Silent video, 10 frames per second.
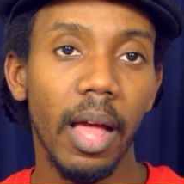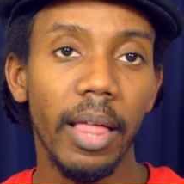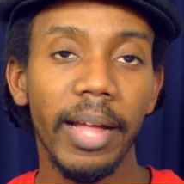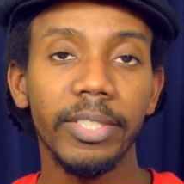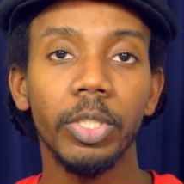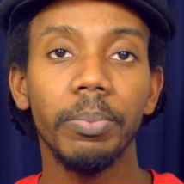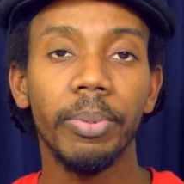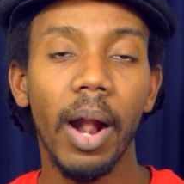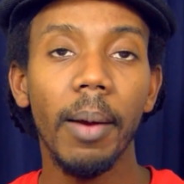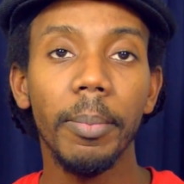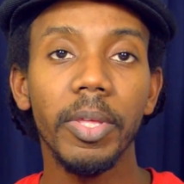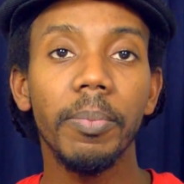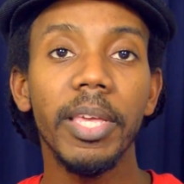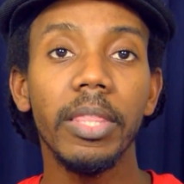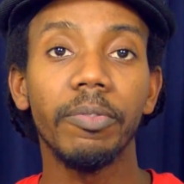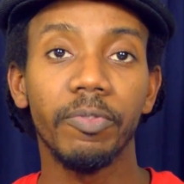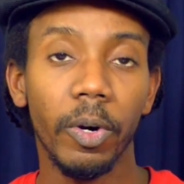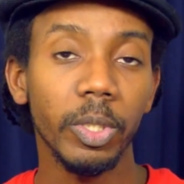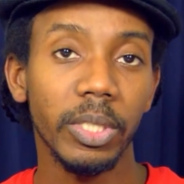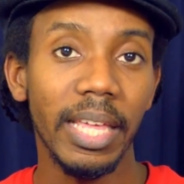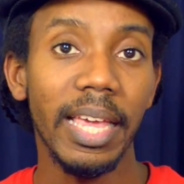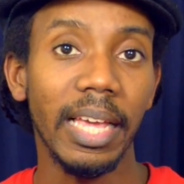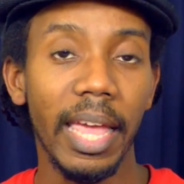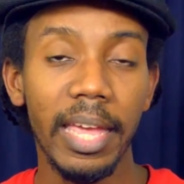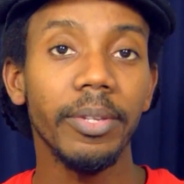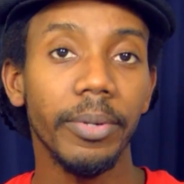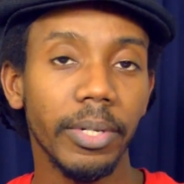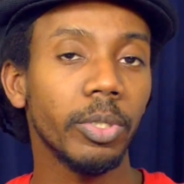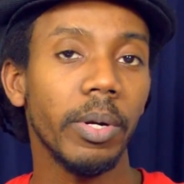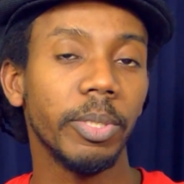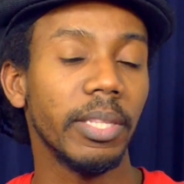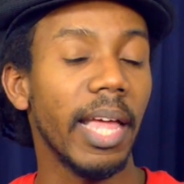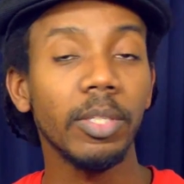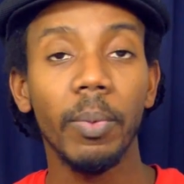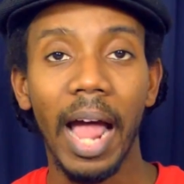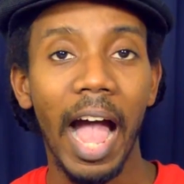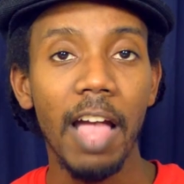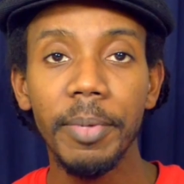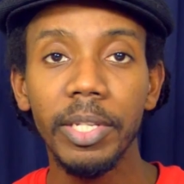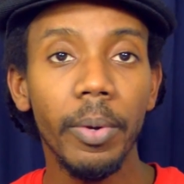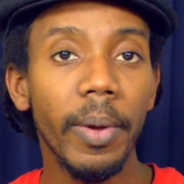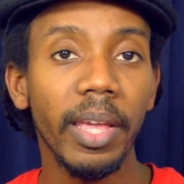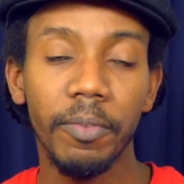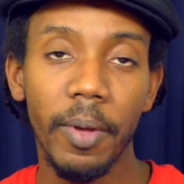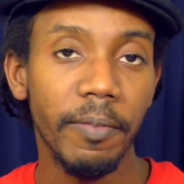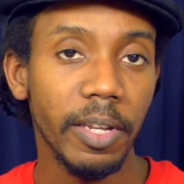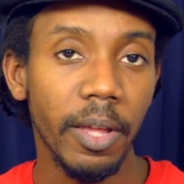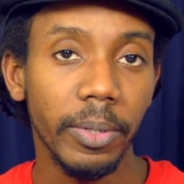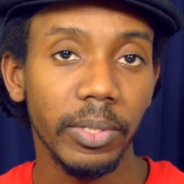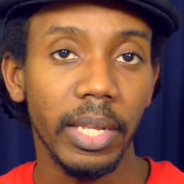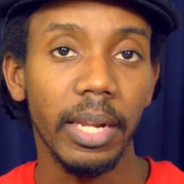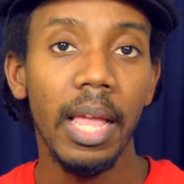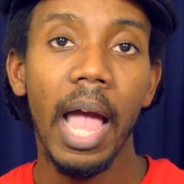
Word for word: That should probably be the first thing in your description. That's what I've been doing if you haven't noticed it.